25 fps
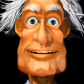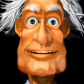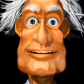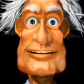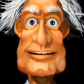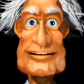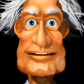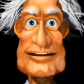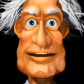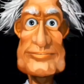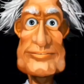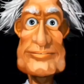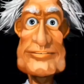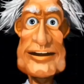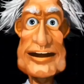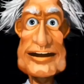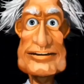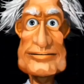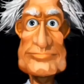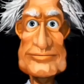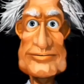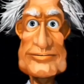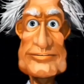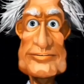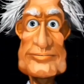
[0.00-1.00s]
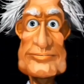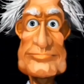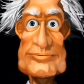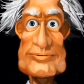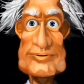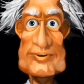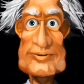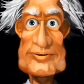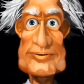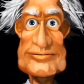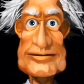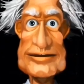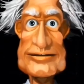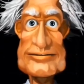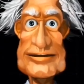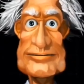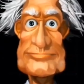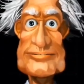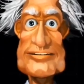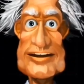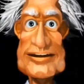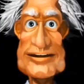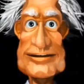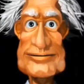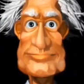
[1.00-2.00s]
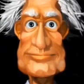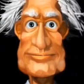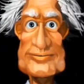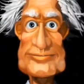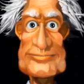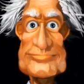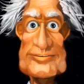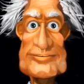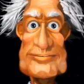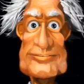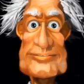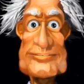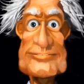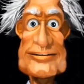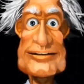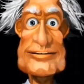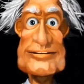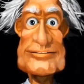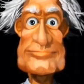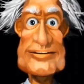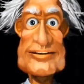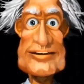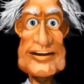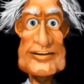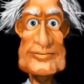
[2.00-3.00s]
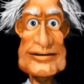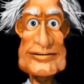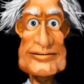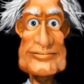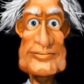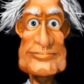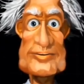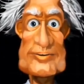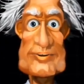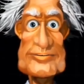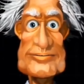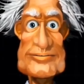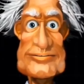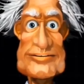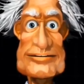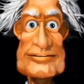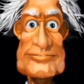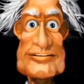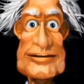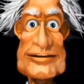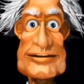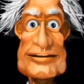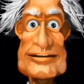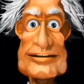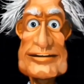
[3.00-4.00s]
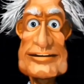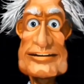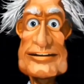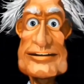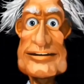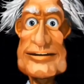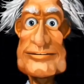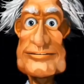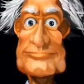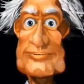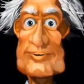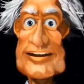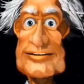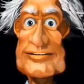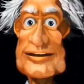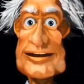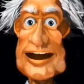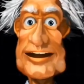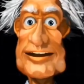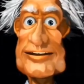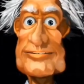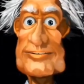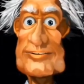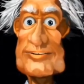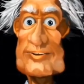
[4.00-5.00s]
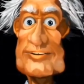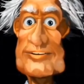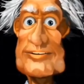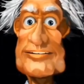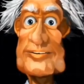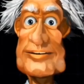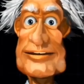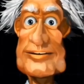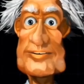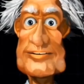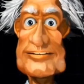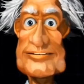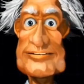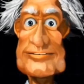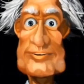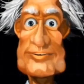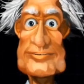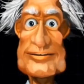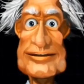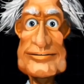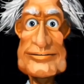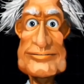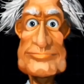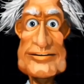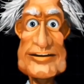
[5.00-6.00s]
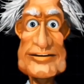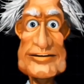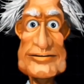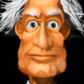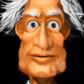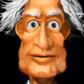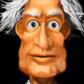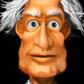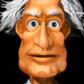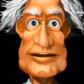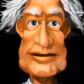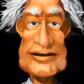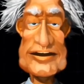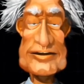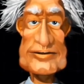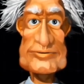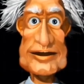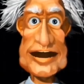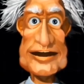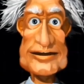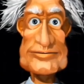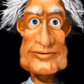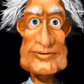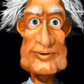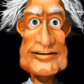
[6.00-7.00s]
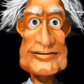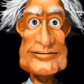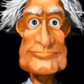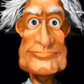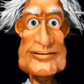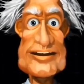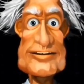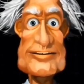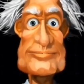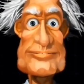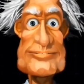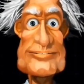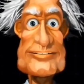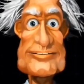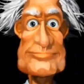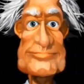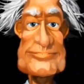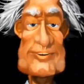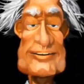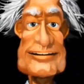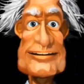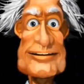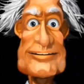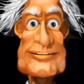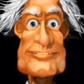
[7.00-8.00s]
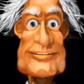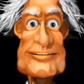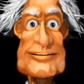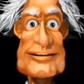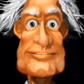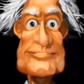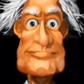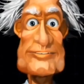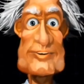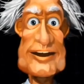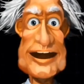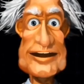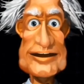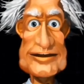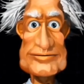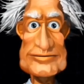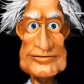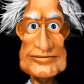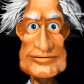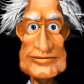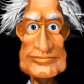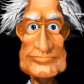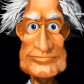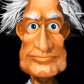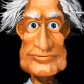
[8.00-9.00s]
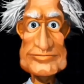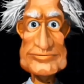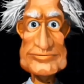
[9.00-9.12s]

high as it possibly can within the pipe. At this point, it's just spinning the same bit of water, which isn't good for the pump, so you don't want to run a pump like this in the real world.